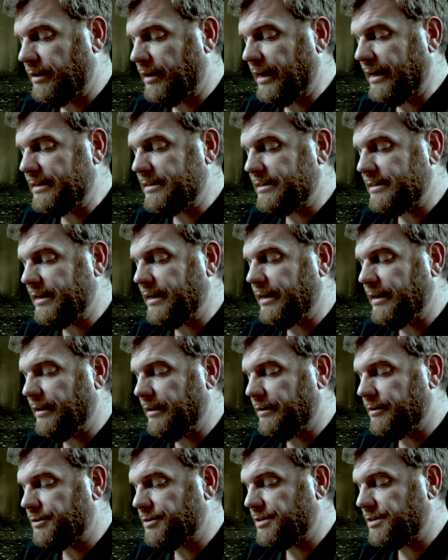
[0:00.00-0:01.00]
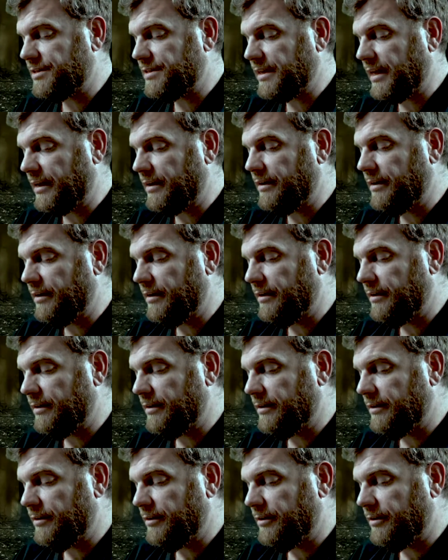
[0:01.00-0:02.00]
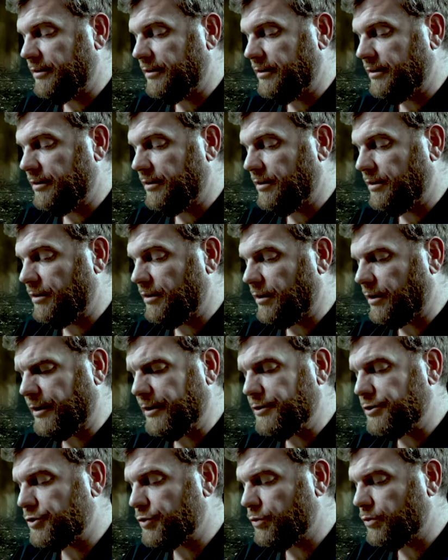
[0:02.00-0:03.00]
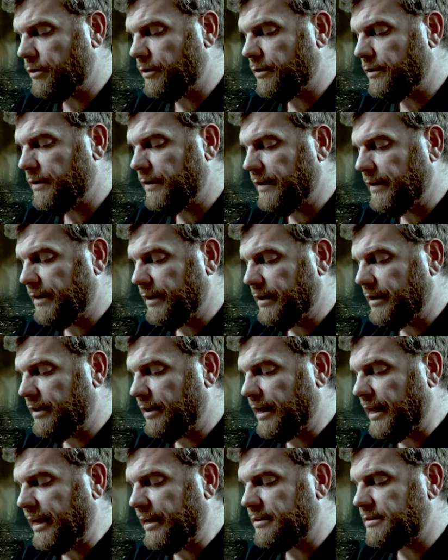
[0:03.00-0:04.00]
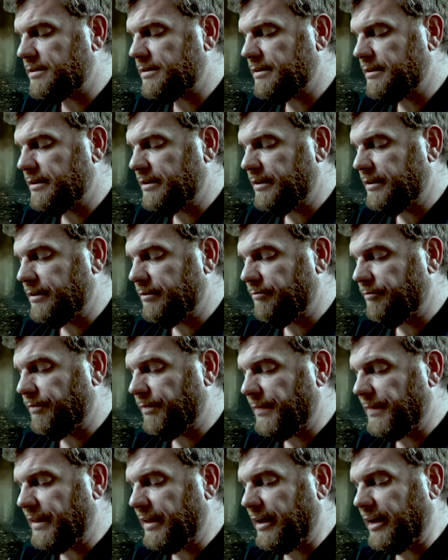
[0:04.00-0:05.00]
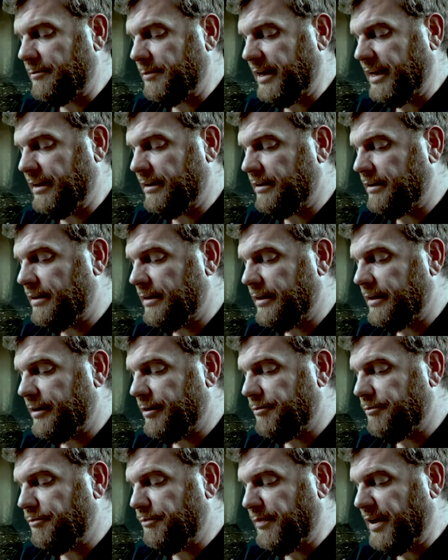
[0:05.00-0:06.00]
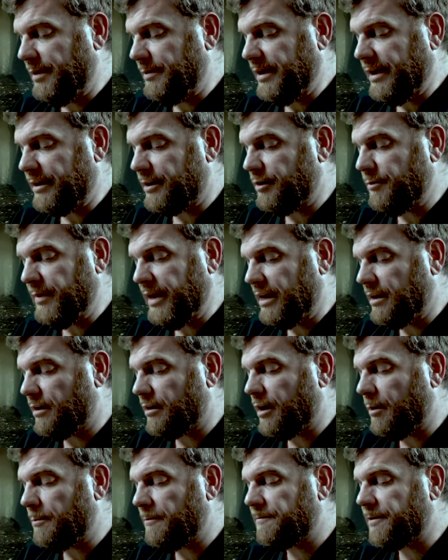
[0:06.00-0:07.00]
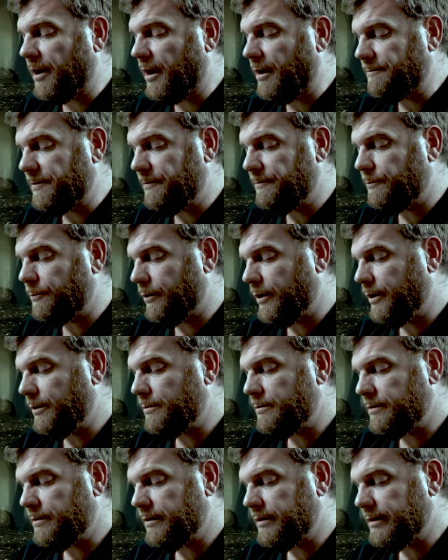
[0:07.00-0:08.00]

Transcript: "I see," she said. "Are you sure? Can't... I mean, maybe I could make a cup of coffee for you?"